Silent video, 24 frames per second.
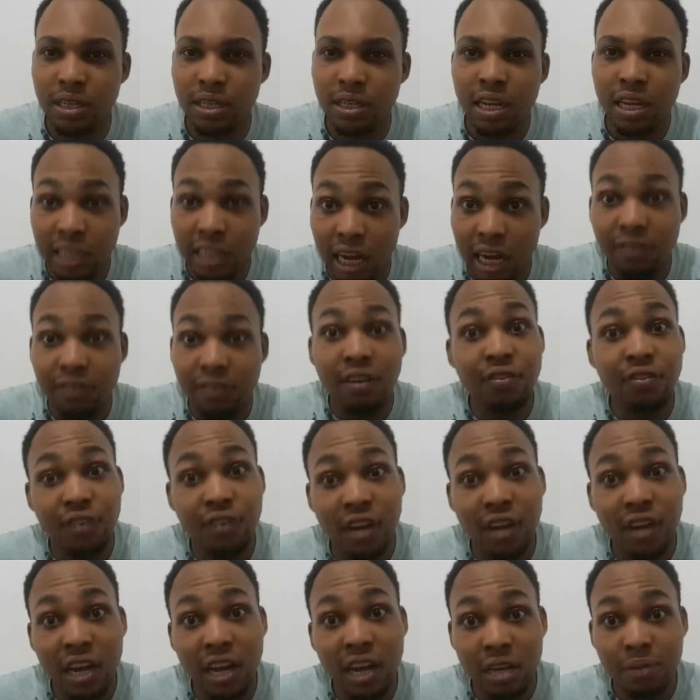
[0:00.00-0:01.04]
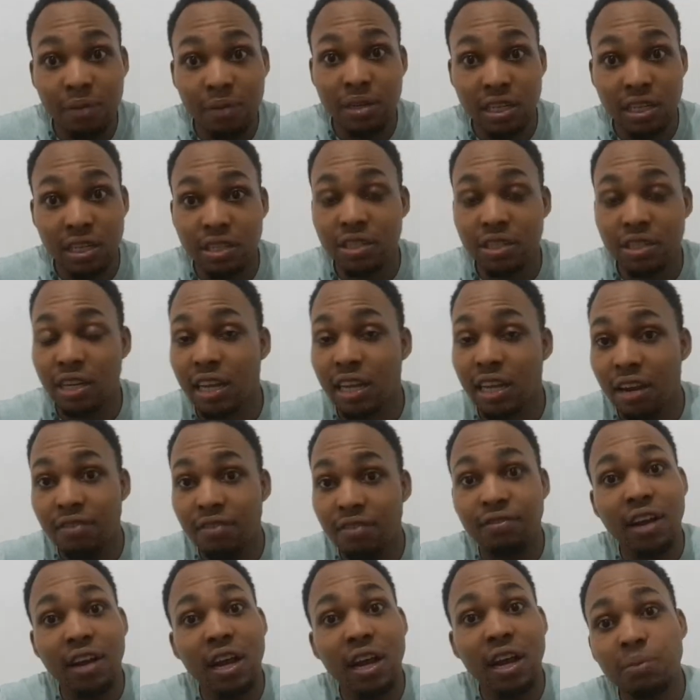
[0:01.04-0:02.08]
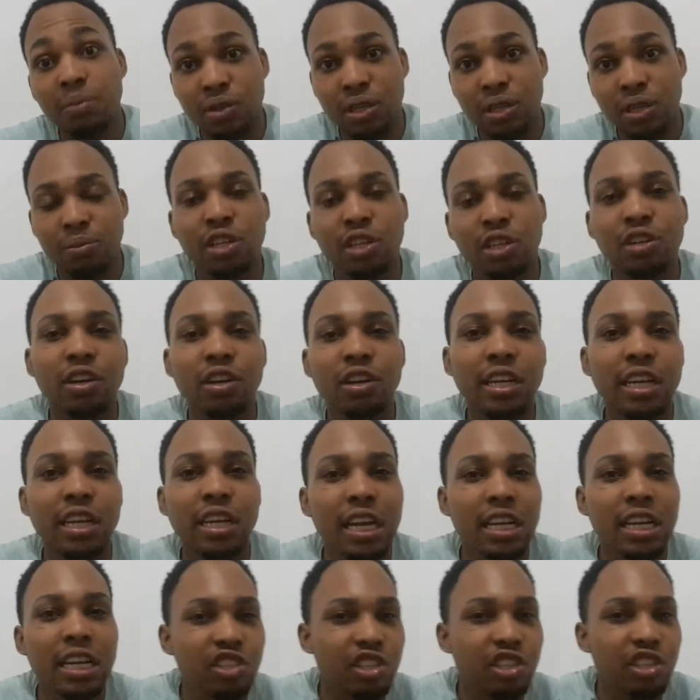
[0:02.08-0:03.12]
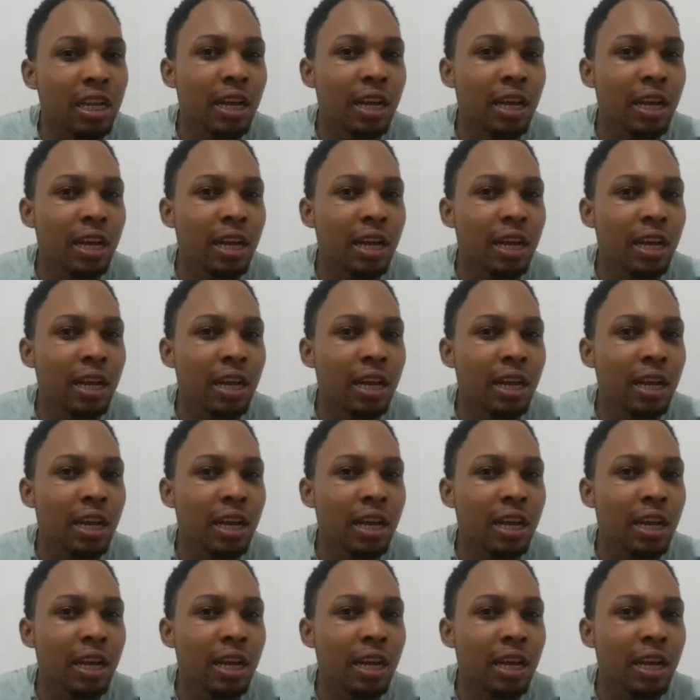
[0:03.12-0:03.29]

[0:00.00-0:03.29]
It have a vibe, yes, you can vibe to it, but you know catchy.